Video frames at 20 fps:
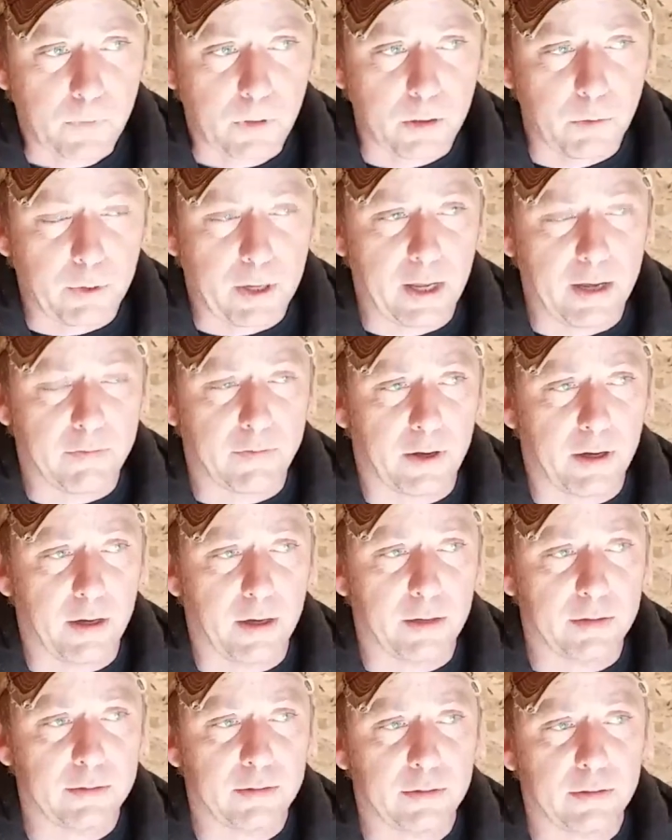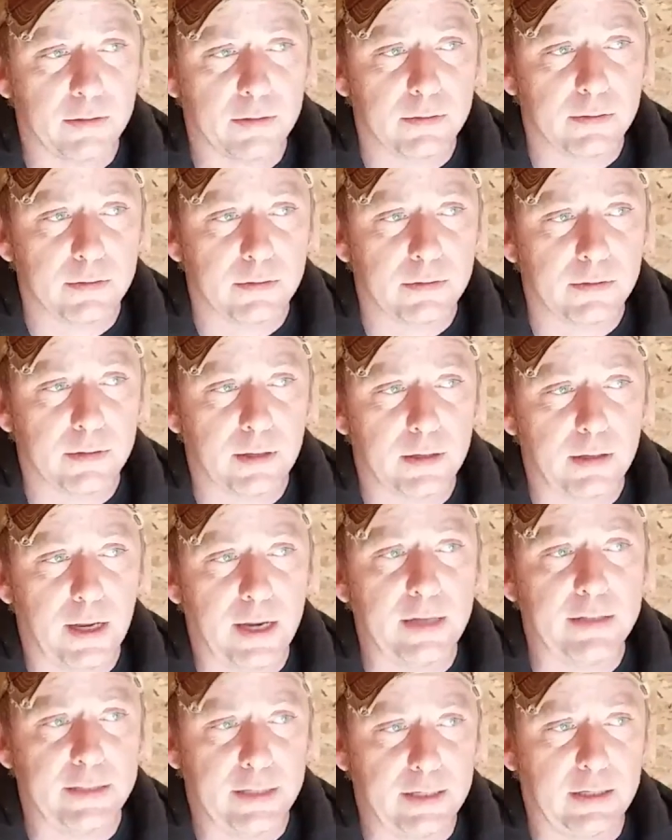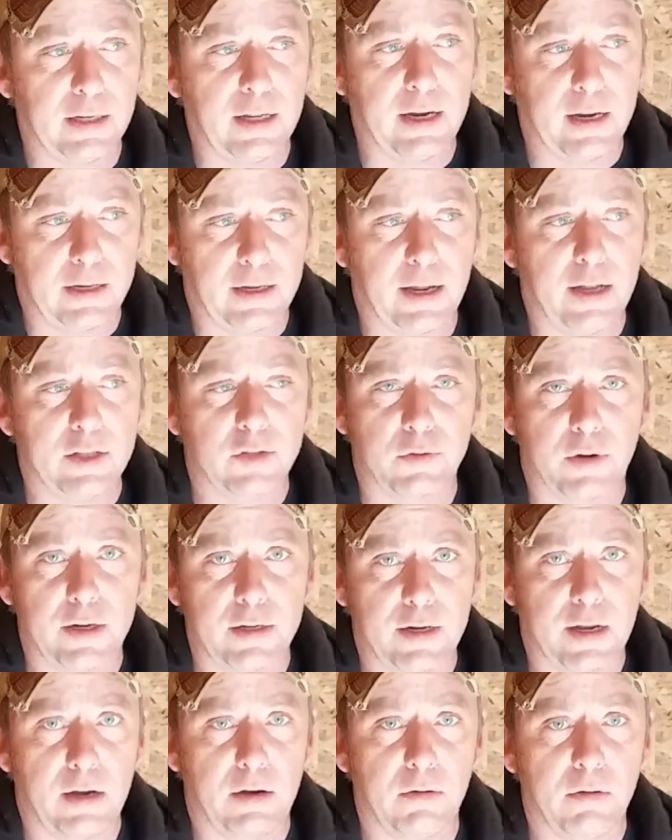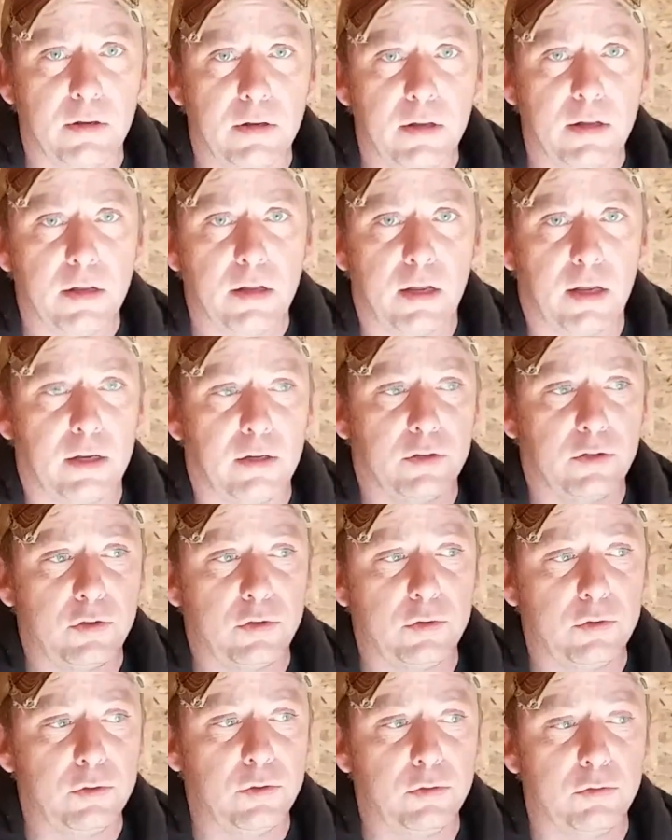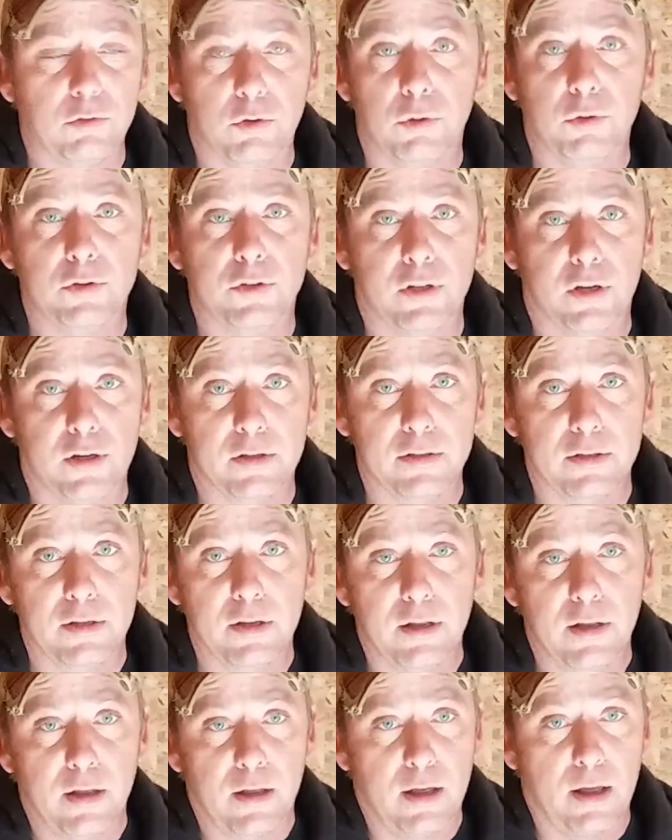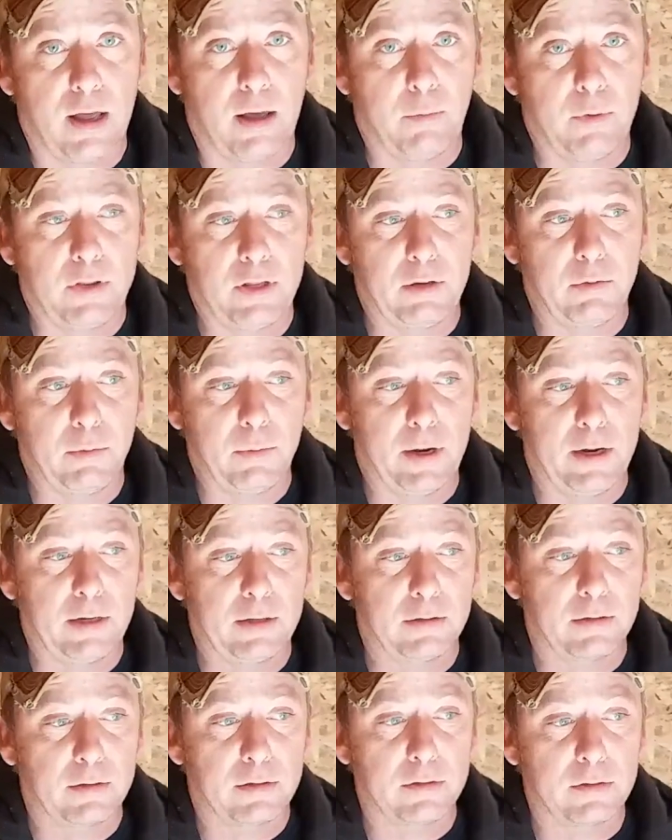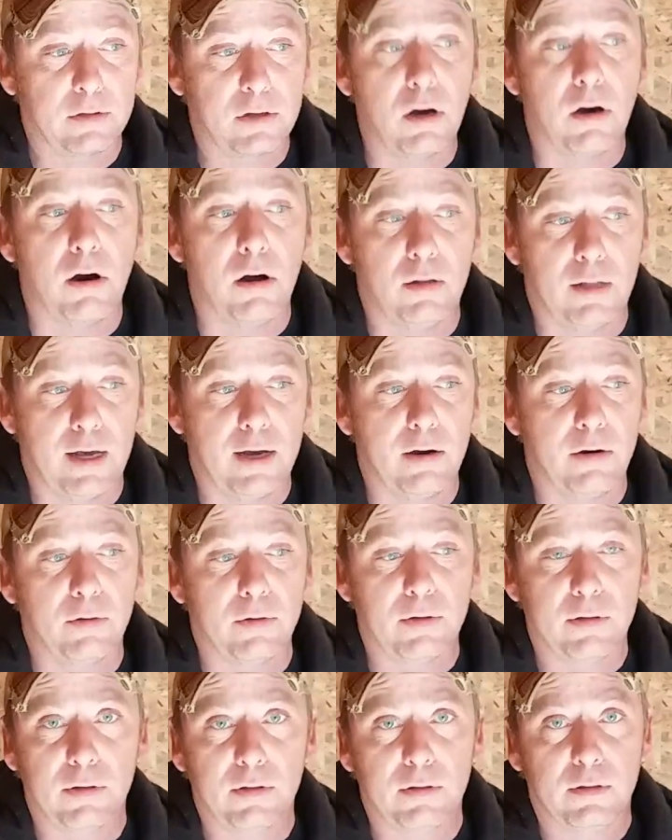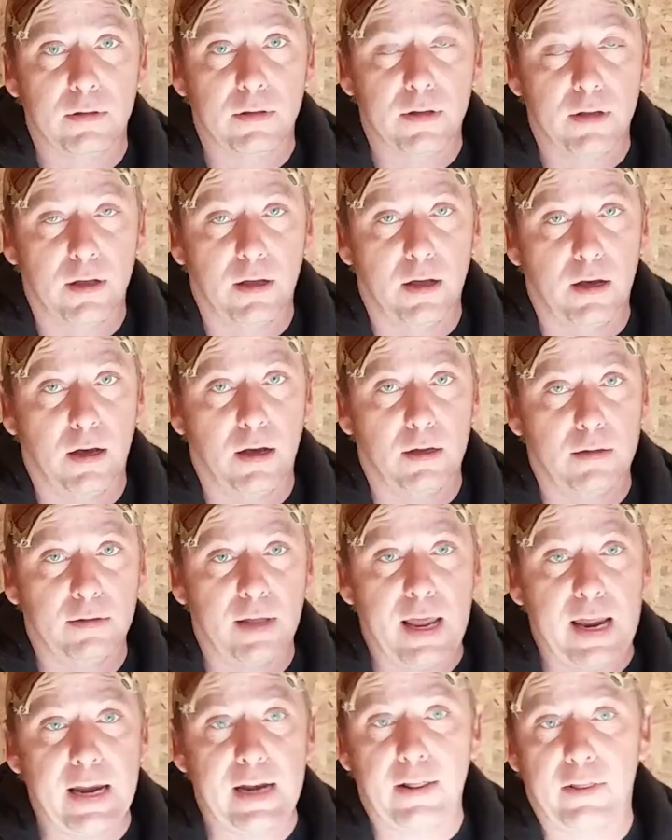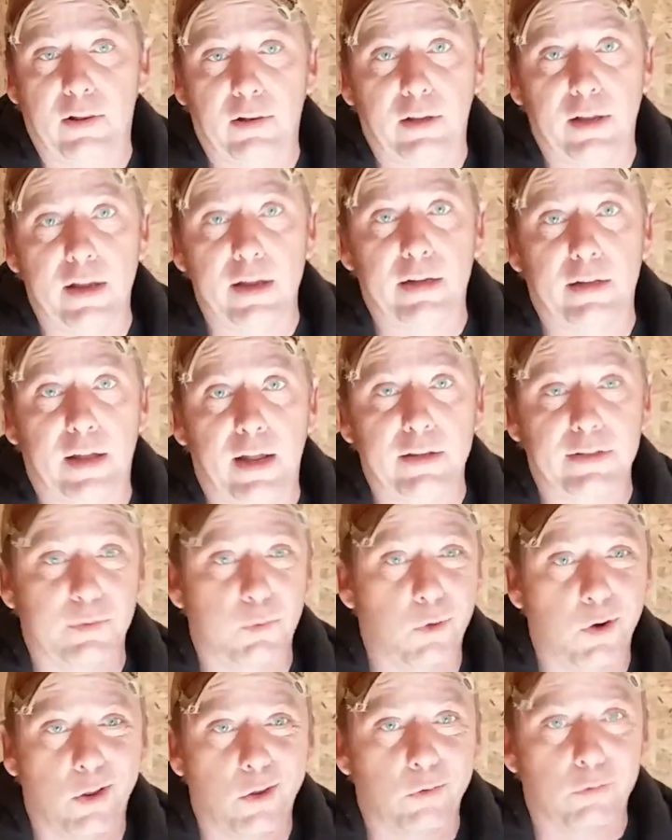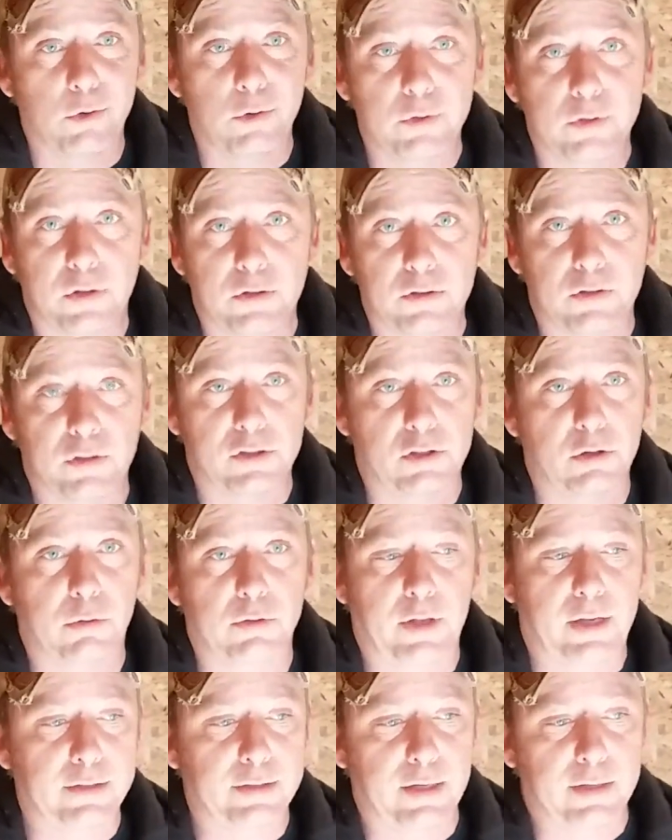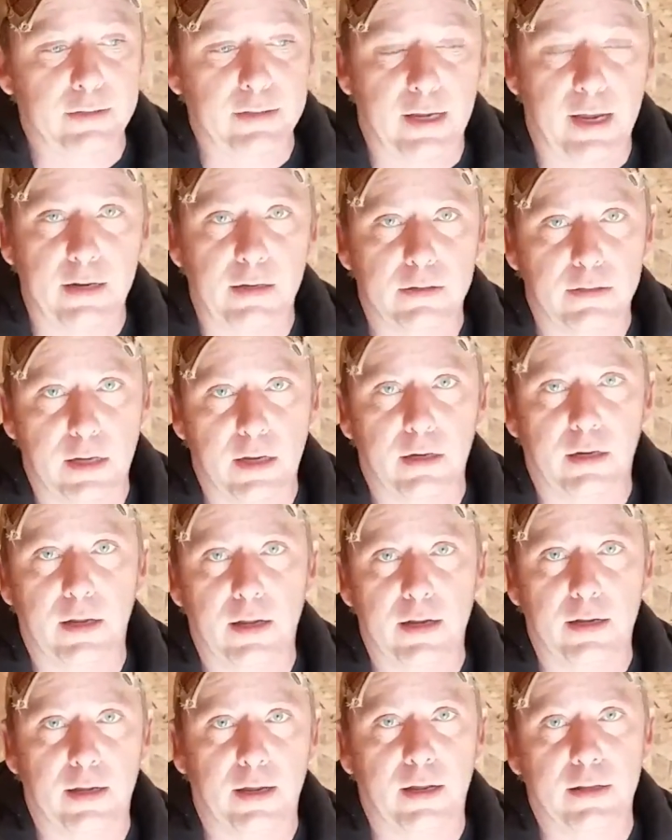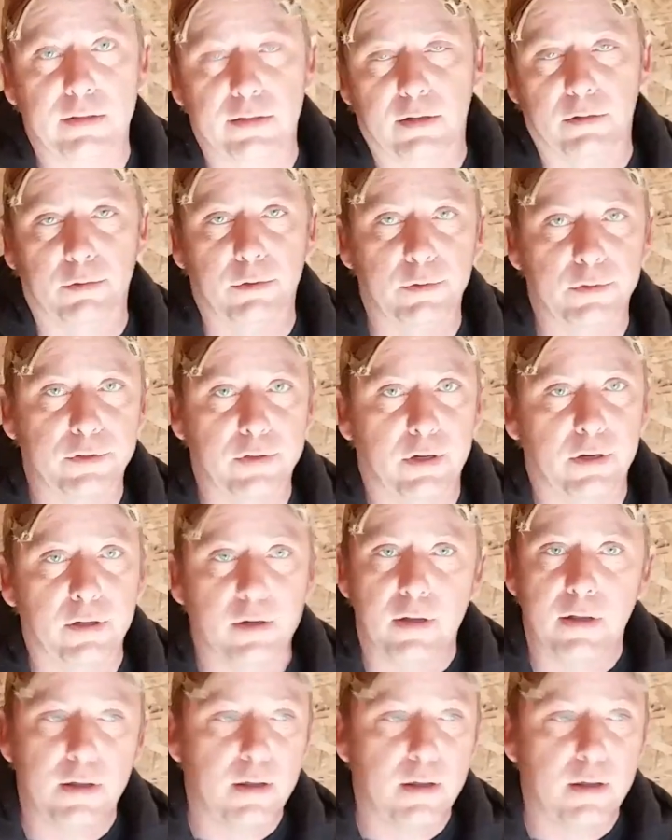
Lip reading: we have 18 laying hens right now and 2 roosters. I think we might call out 8 of the laying hens and 1 of the roosters, just go with, like, say 10 laying hens and a rooster.